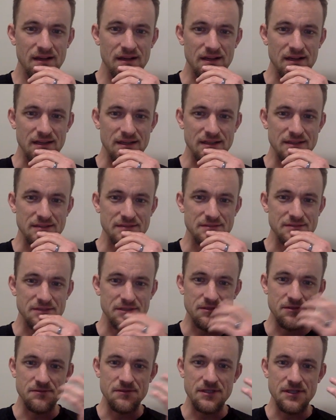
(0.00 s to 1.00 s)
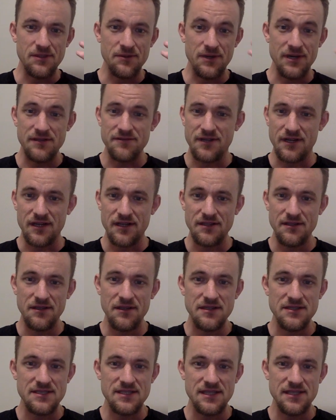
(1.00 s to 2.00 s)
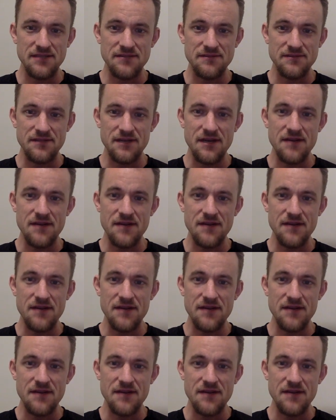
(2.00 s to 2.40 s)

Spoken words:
So really what I've concluded is that